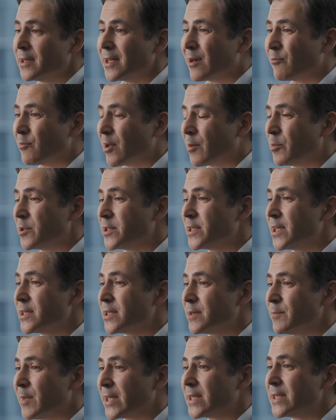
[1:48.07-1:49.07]
That
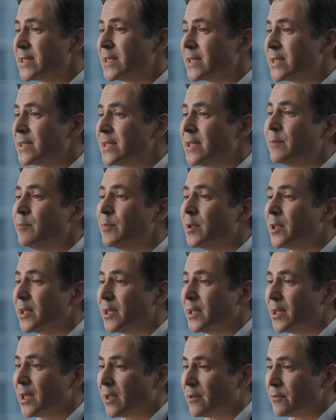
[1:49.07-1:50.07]
represents about $16
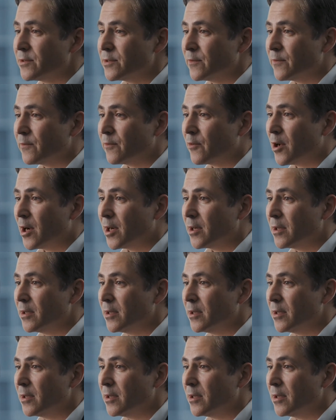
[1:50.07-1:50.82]
billion of fraud.